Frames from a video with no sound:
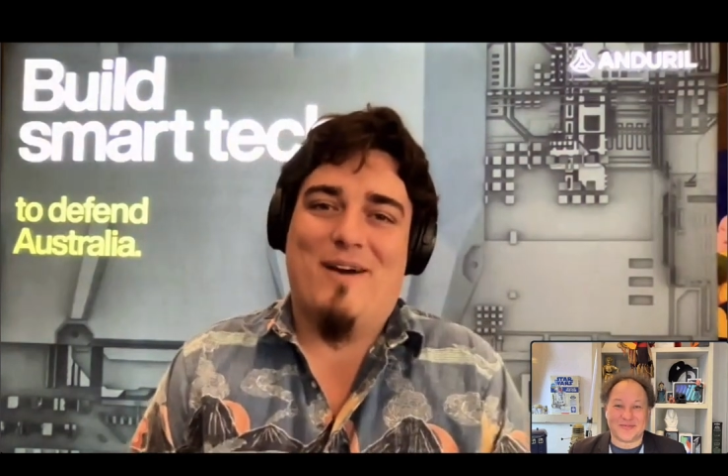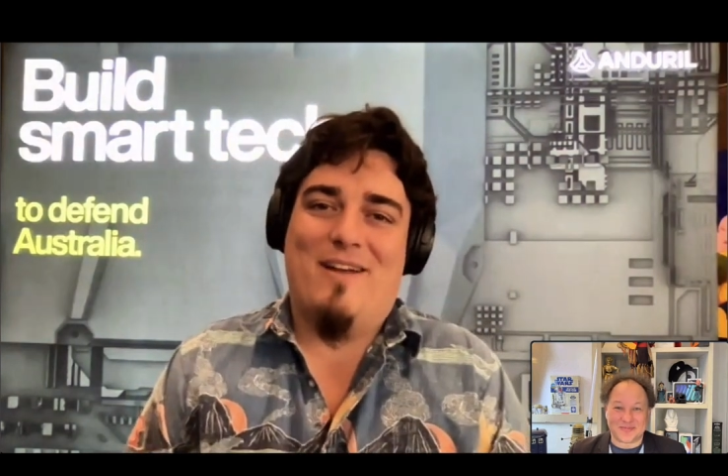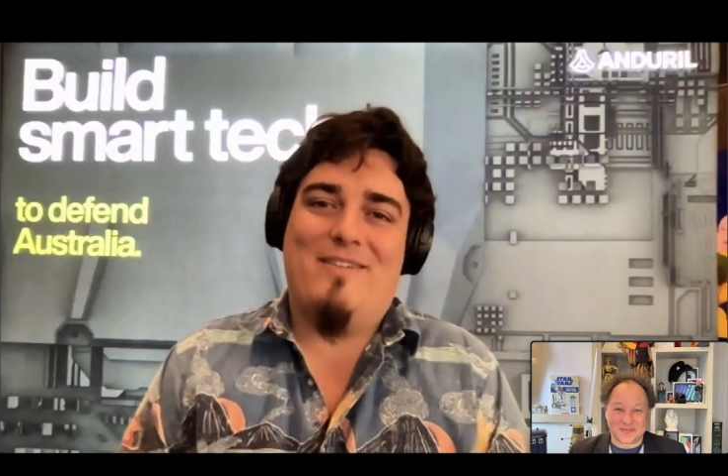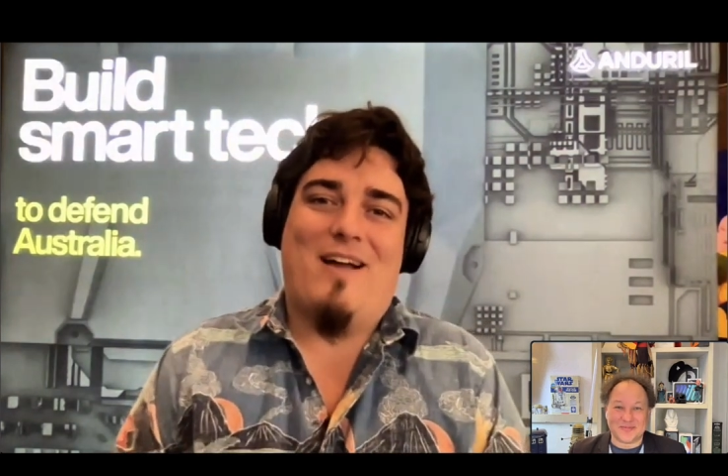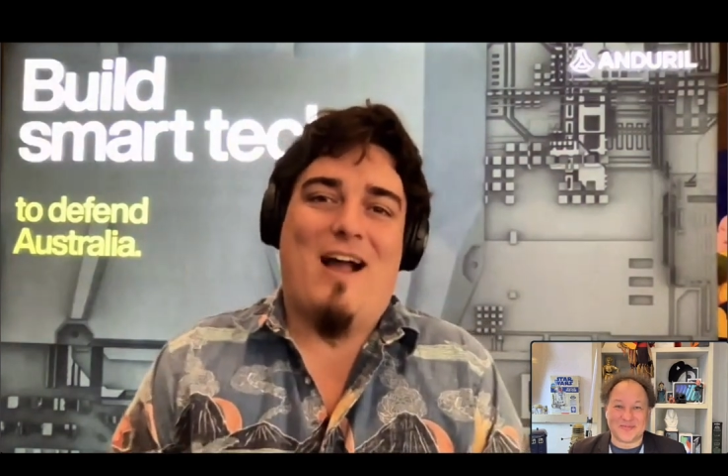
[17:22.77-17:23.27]

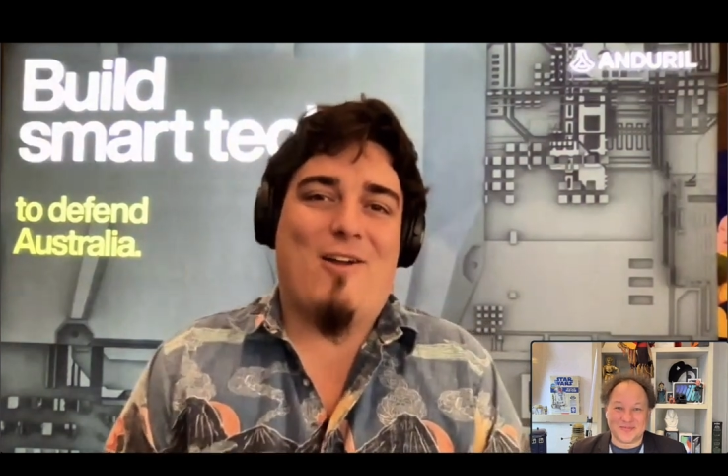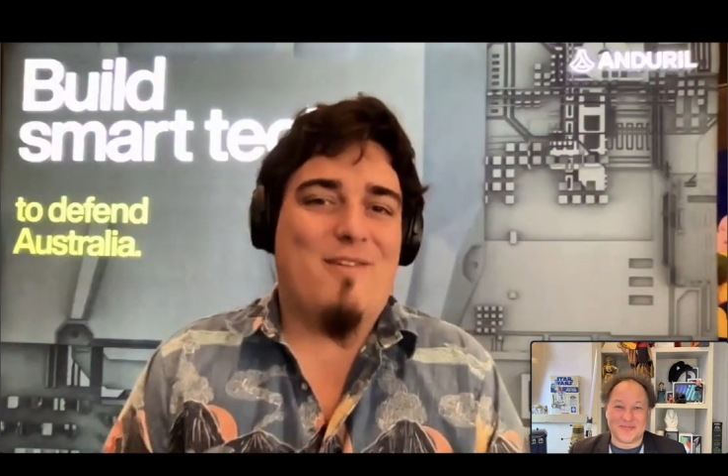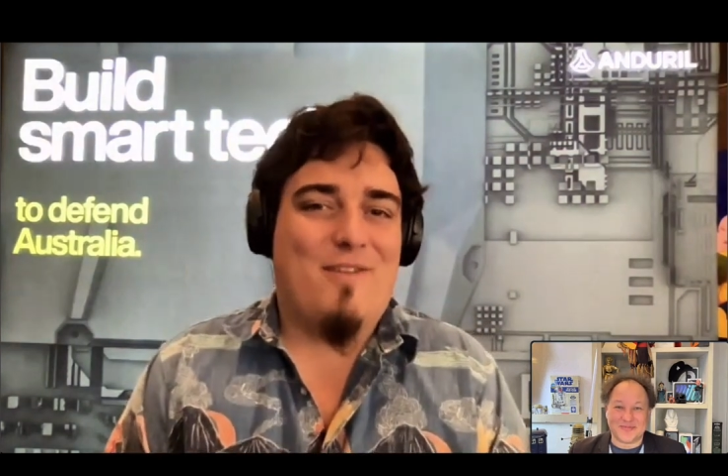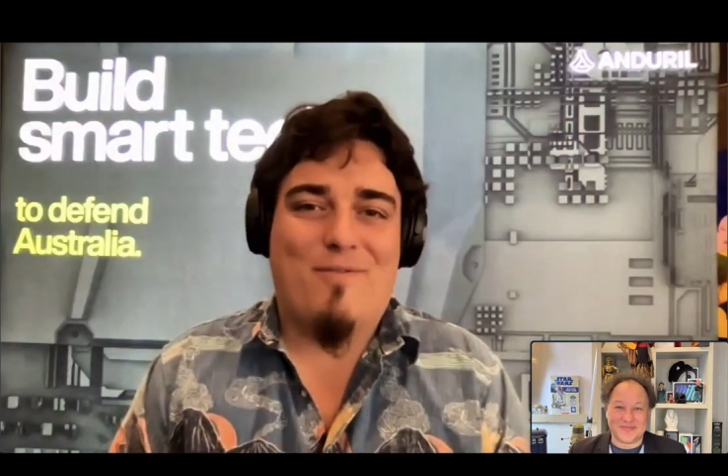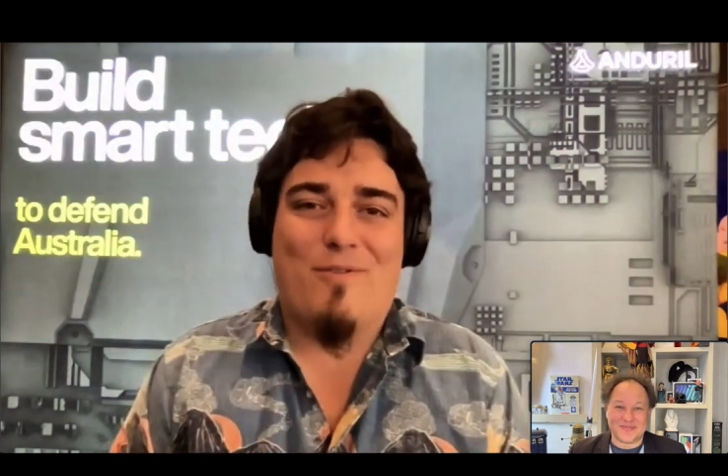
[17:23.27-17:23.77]
but
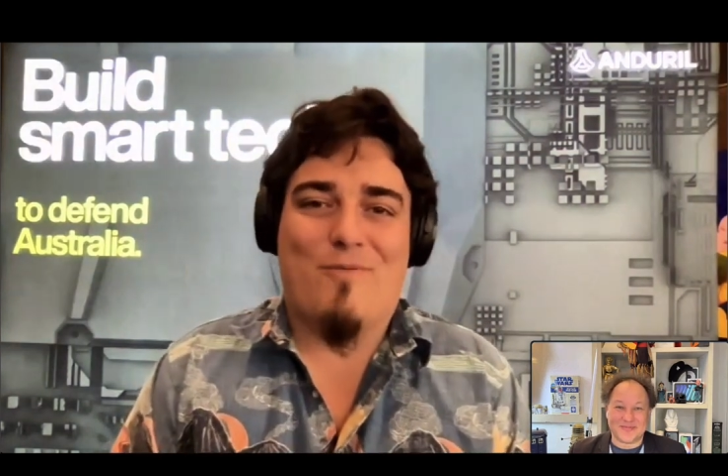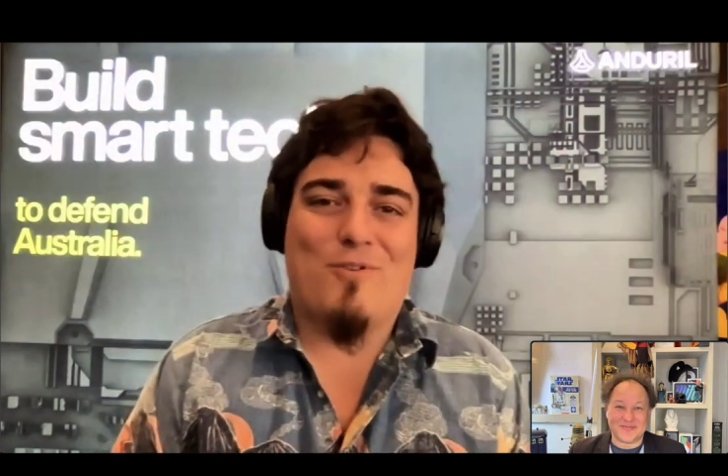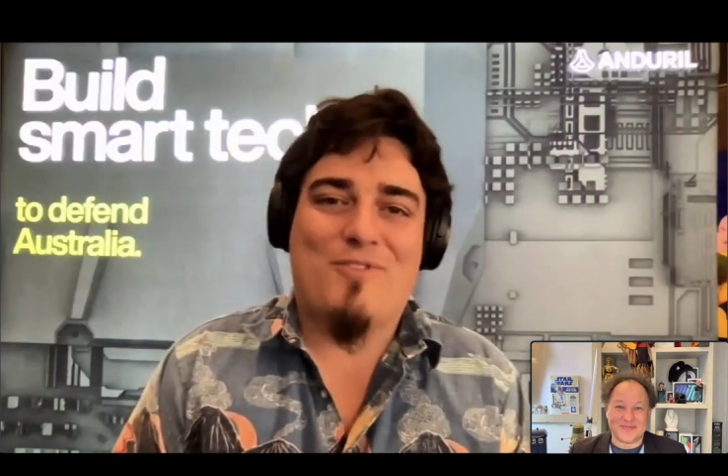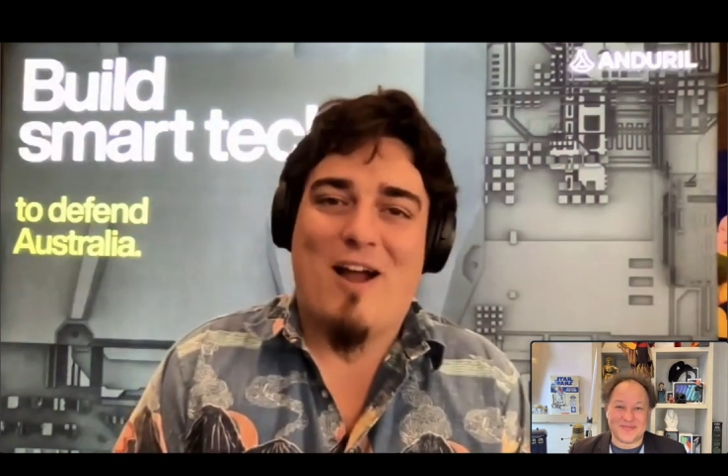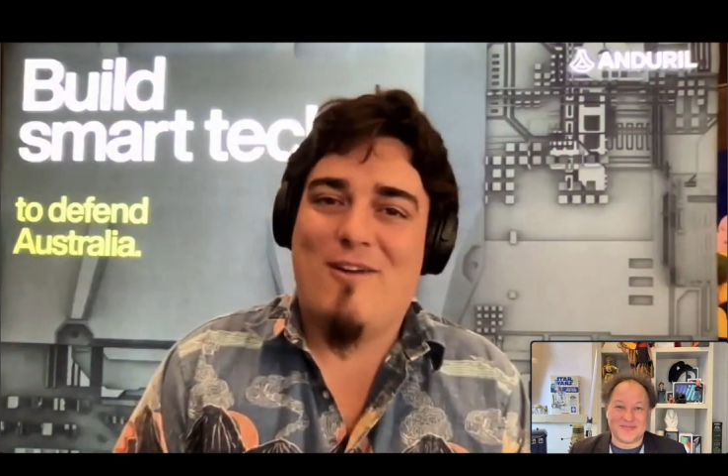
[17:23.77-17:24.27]
the
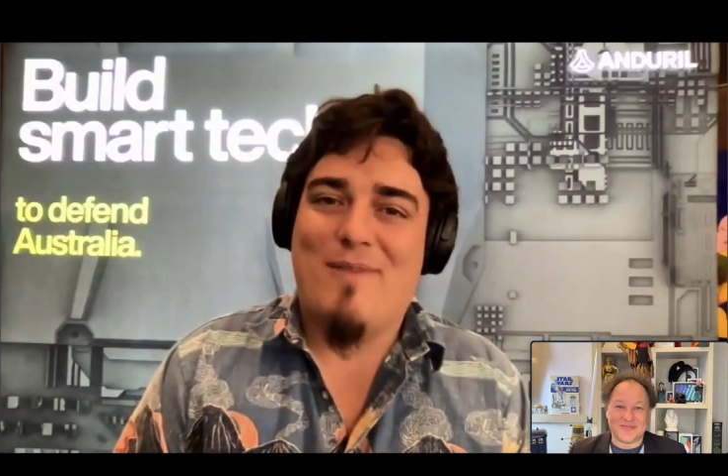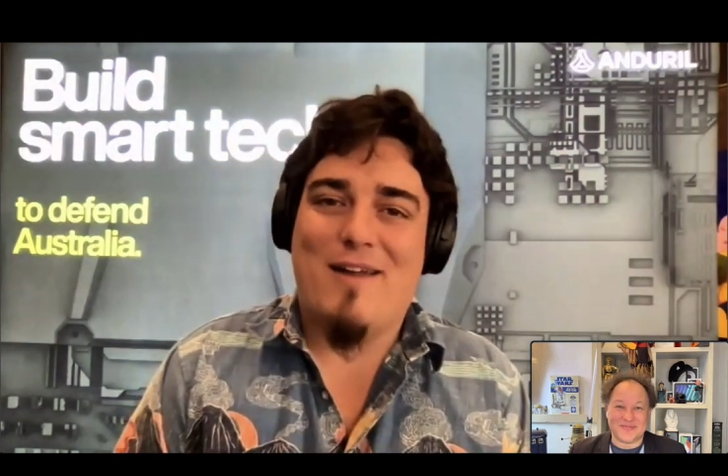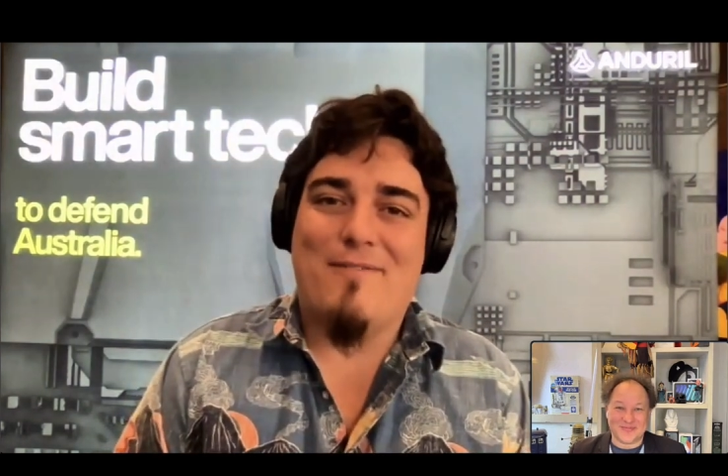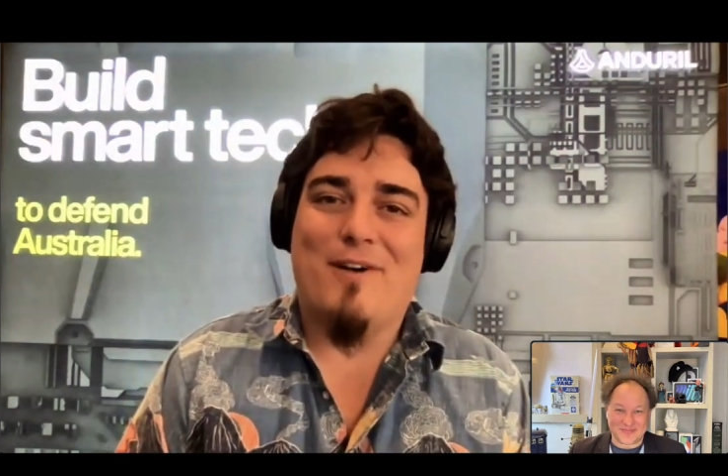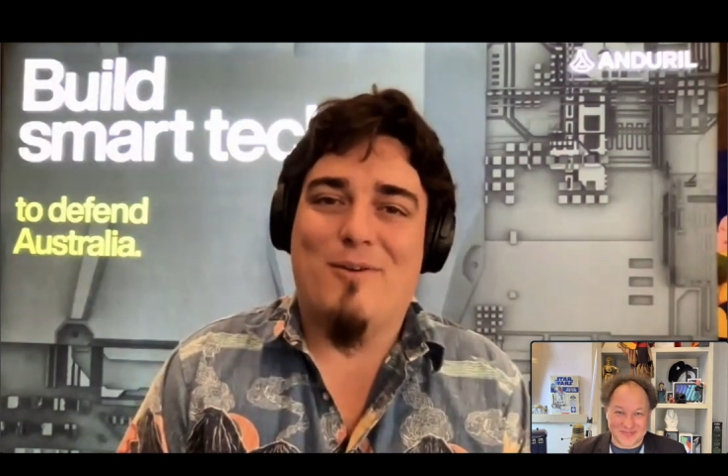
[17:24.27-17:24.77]
first Iron
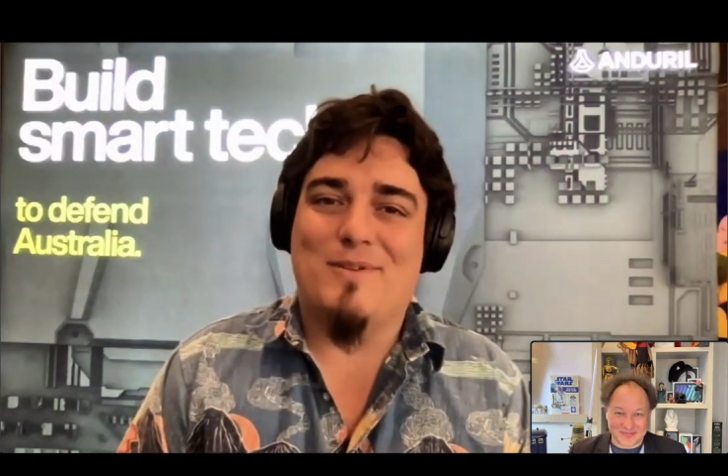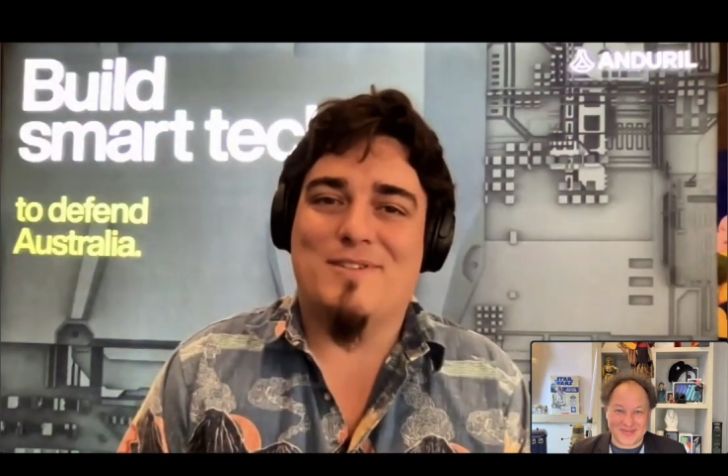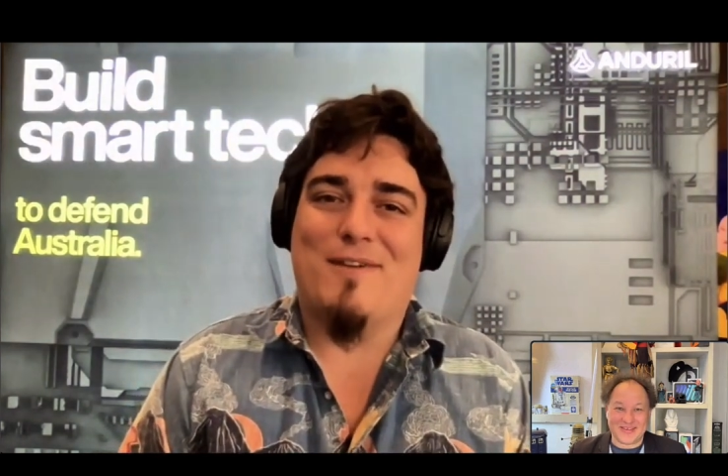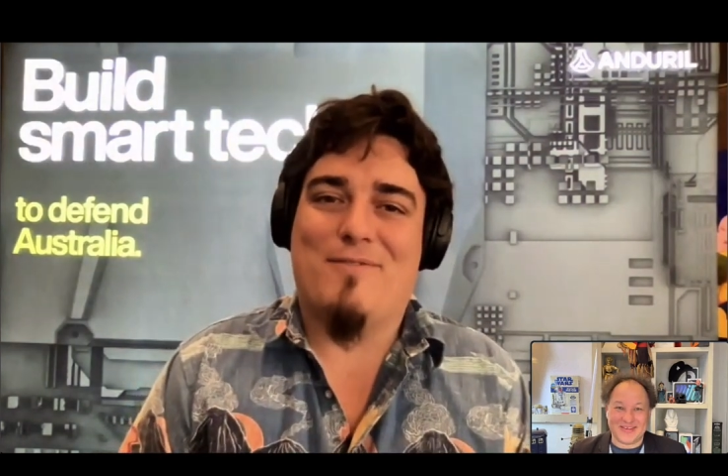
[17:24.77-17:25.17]
Man film is